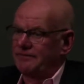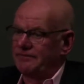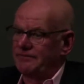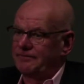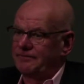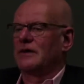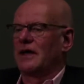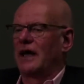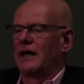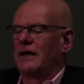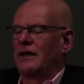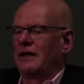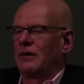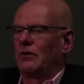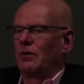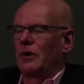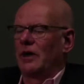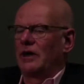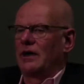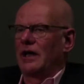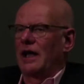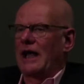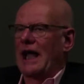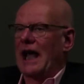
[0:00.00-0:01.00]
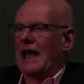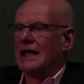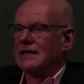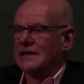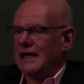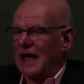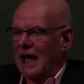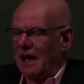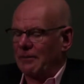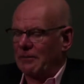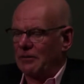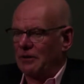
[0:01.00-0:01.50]
And I think what has
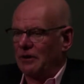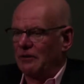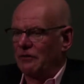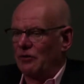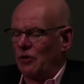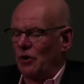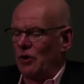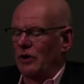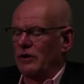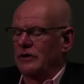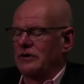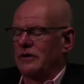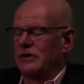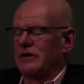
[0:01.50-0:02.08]
happened, of course,